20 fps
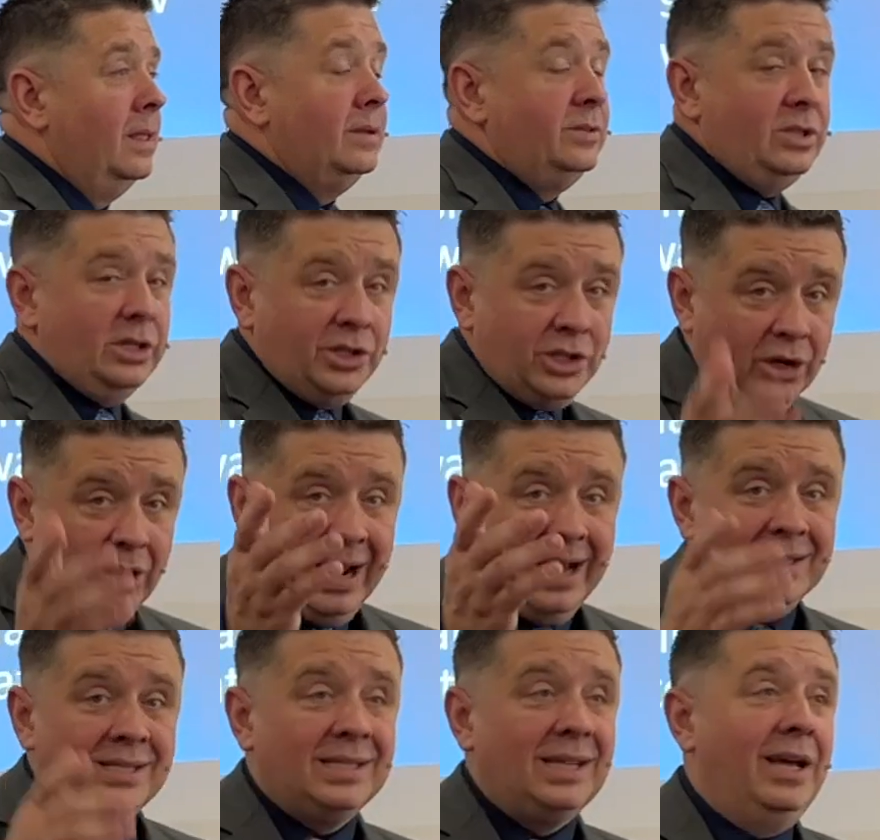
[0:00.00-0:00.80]
Ginger
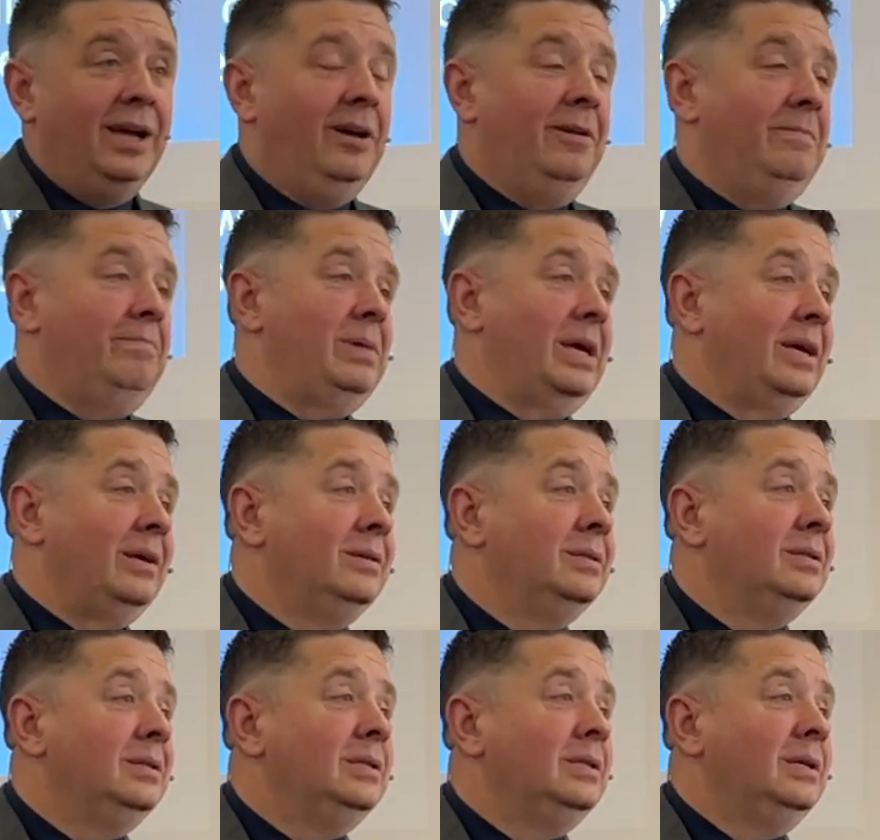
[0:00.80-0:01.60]
has to help me.
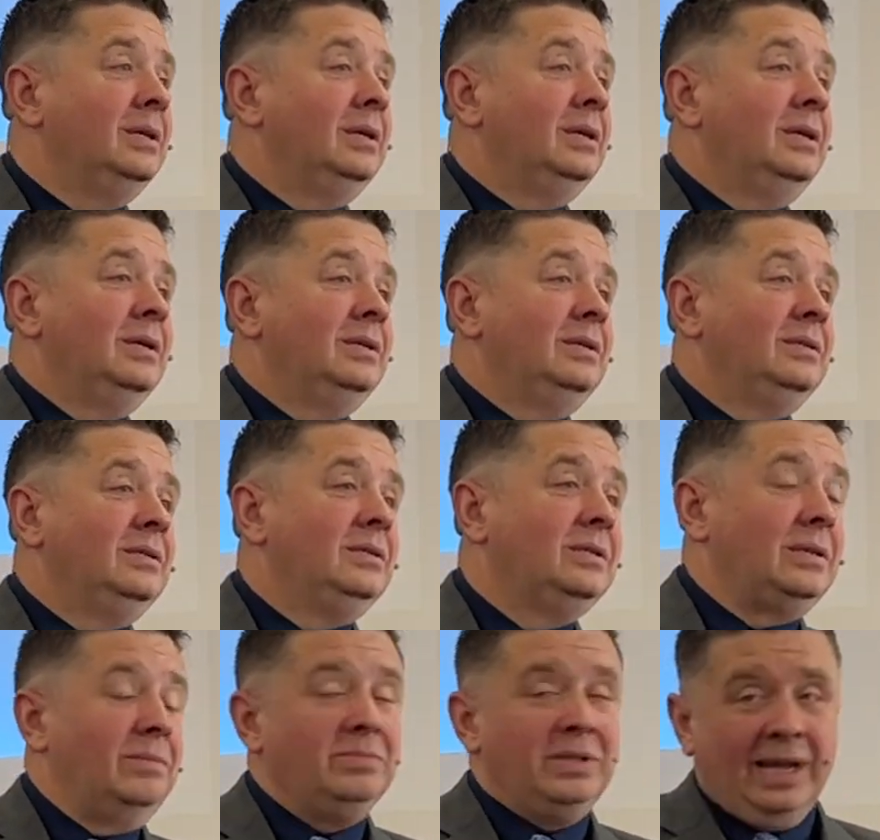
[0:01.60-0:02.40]

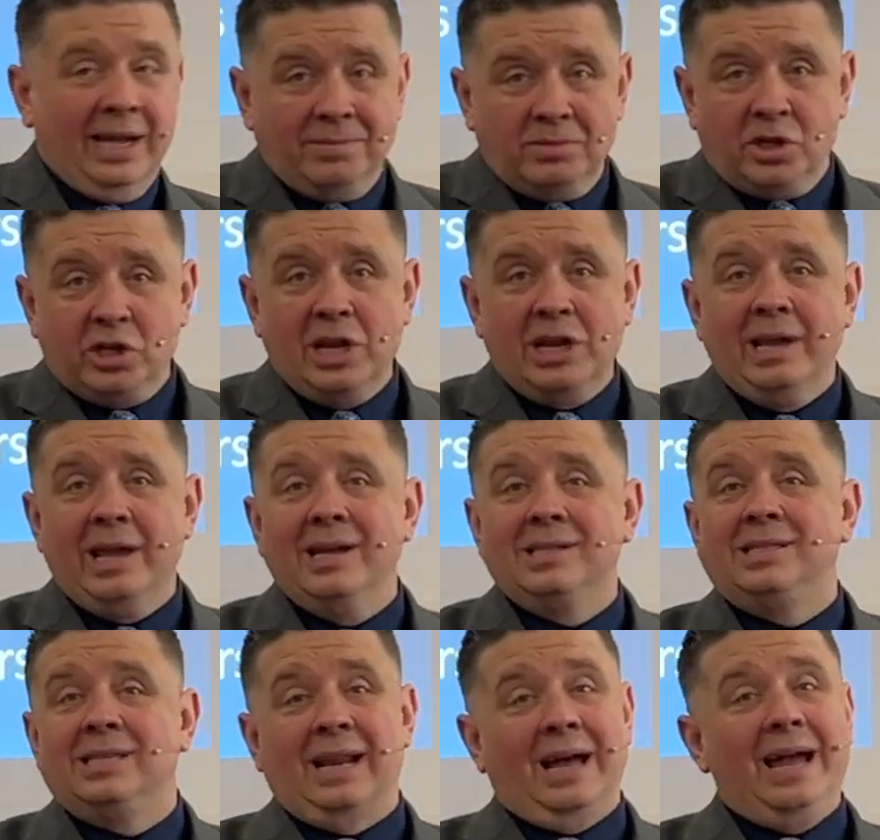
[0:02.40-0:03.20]
Sometimes she
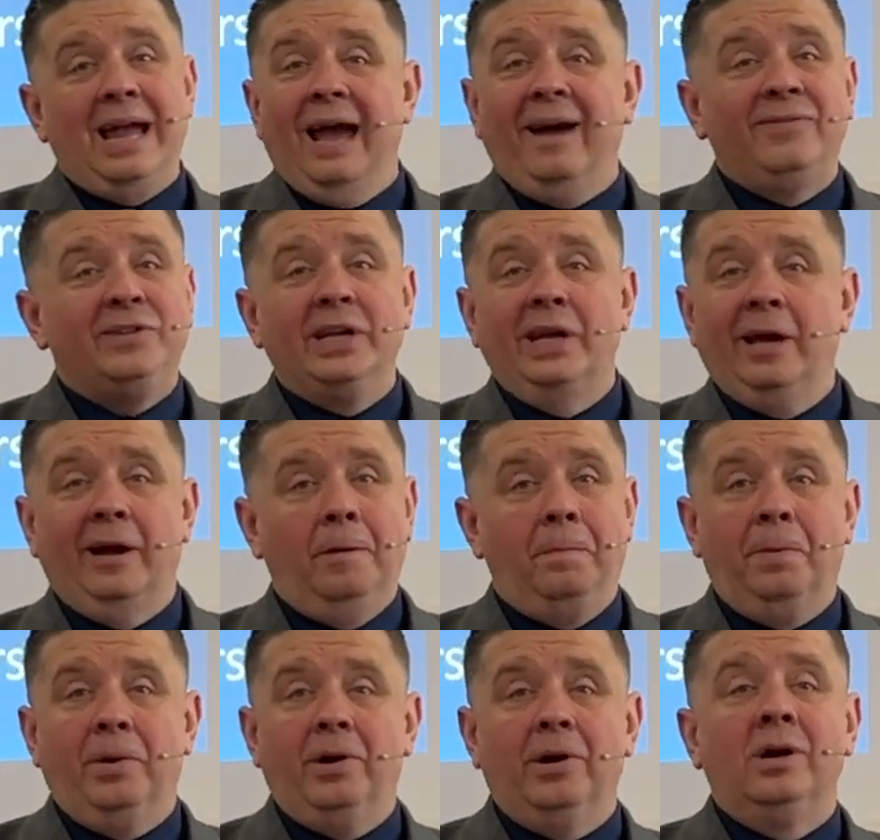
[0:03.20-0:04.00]
gets it. I have to
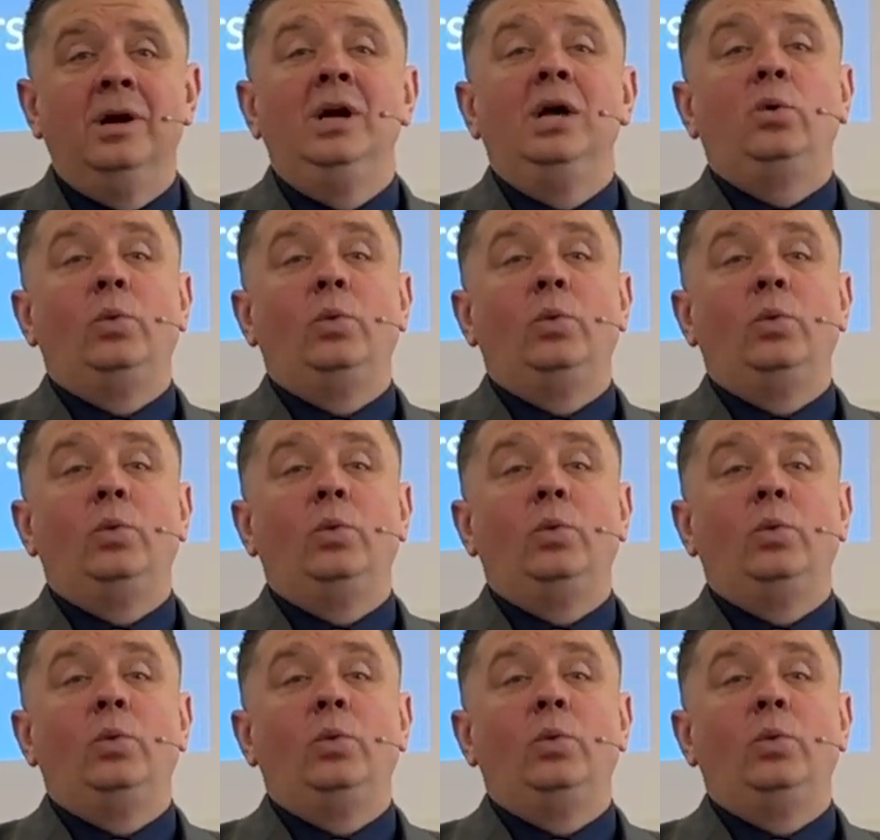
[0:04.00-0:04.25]
help her.